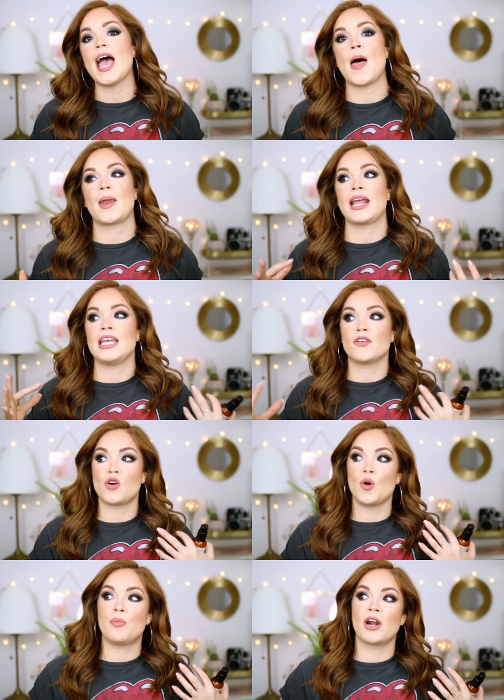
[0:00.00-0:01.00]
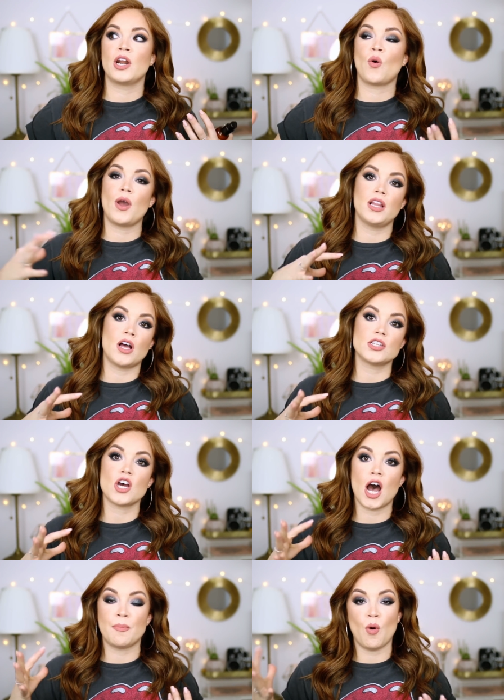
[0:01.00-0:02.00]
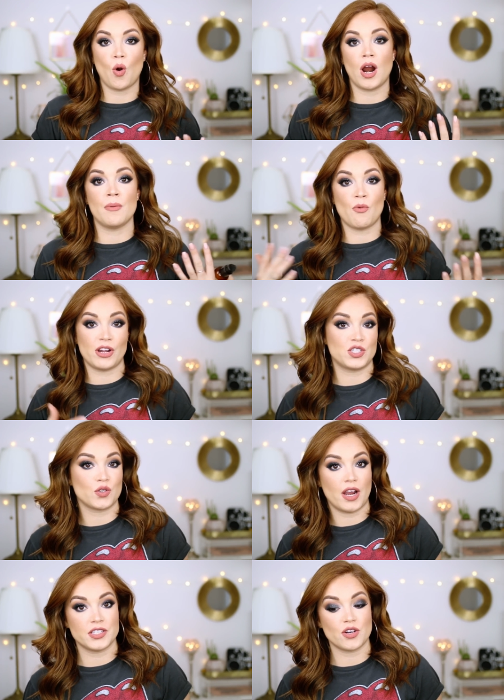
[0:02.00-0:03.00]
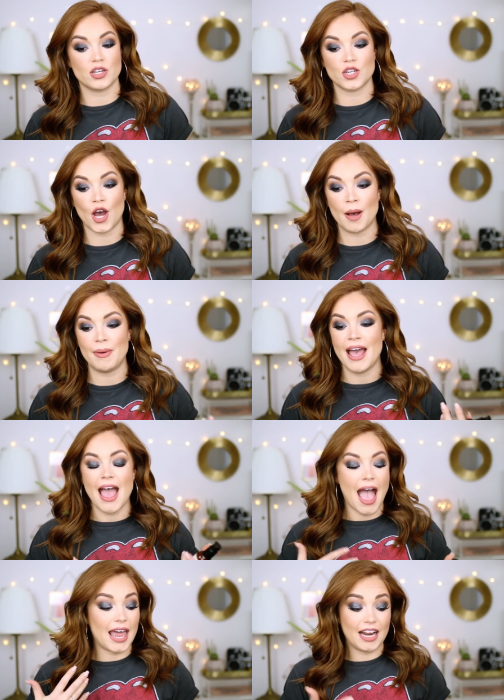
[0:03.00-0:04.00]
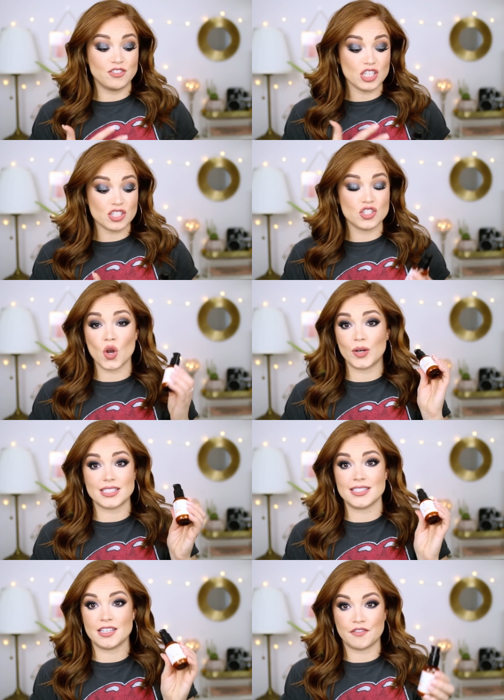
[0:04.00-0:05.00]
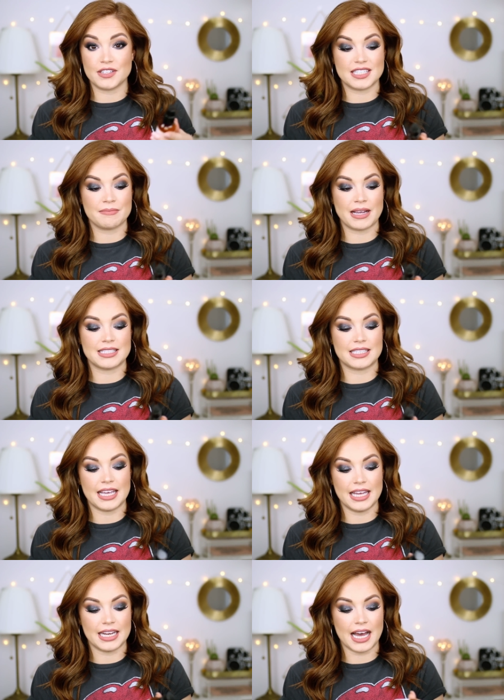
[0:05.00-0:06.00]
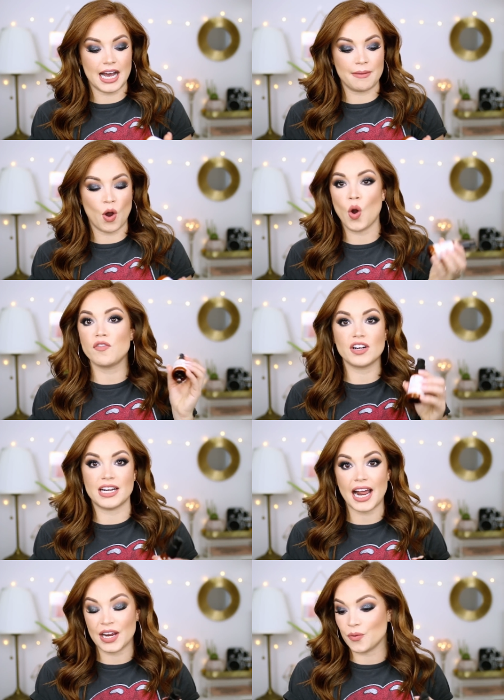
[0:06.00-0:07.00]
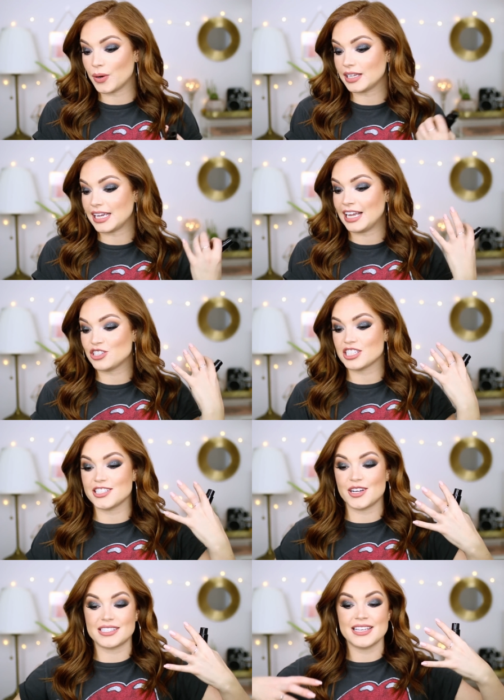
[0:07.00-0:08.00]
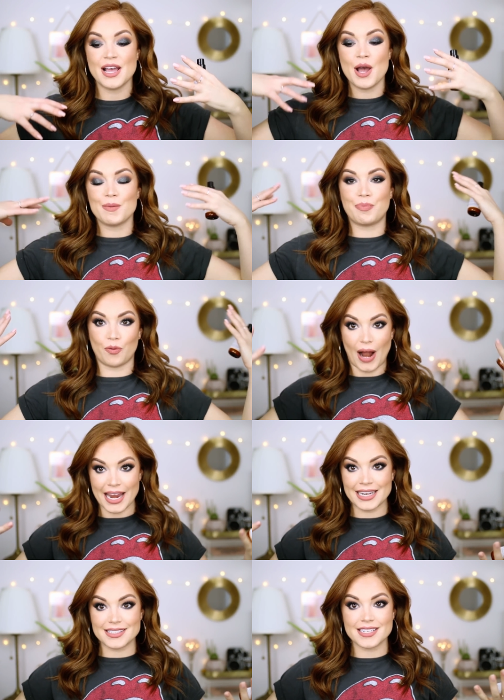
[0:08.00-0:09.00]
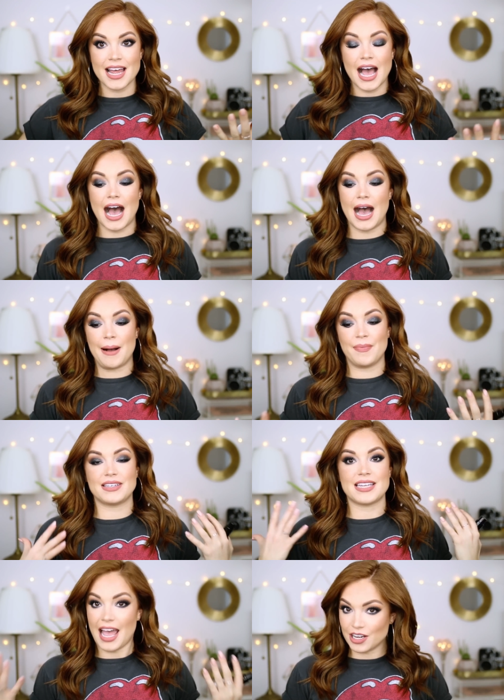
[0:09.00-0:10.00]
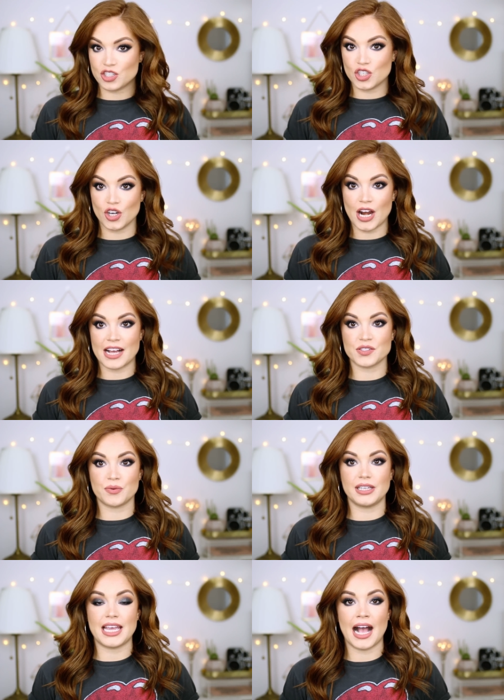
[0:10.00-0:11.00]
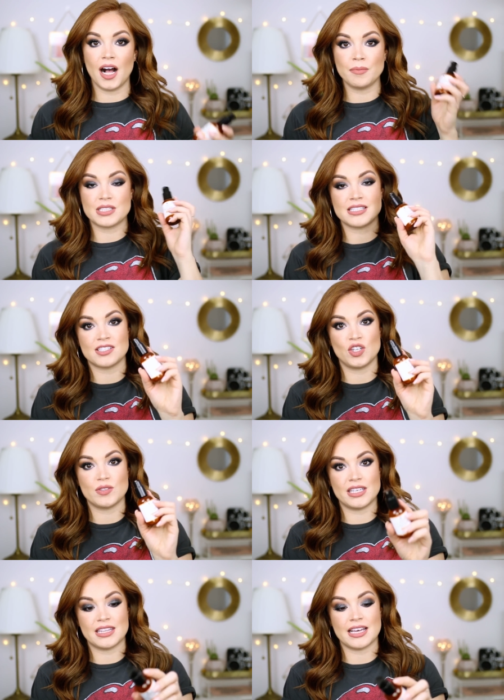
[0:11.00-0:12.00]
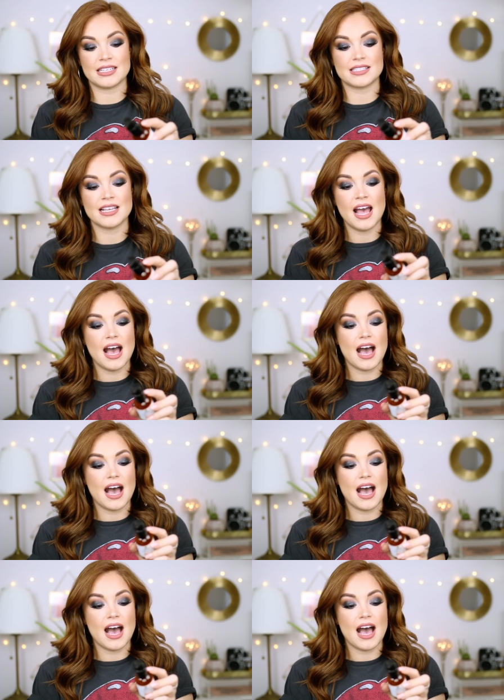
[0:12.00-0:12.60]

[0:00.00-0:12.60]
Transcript: and then I either go put an oil on top or a moisturizer on top, and I've just noticed a difference in my skin um, overnight, really. It just looks bright. Um, the texture has really helped since using this